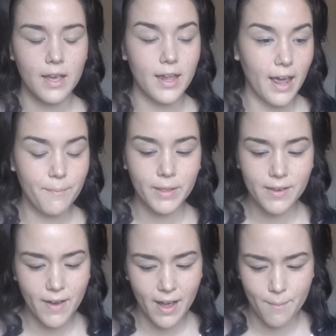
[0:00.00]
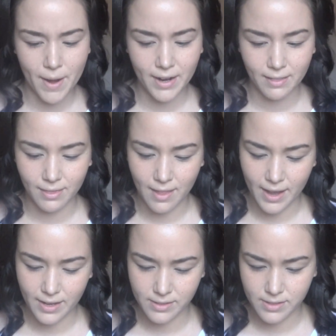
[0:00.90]
and I believe I got mine in
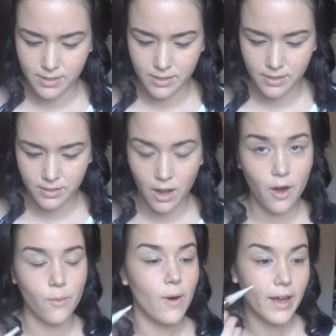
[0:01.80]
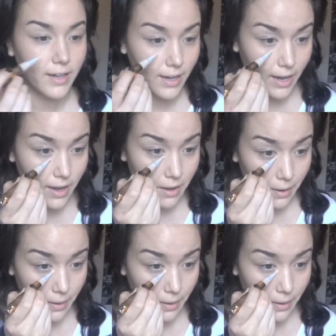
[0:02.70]
light. Oh, one, yeah.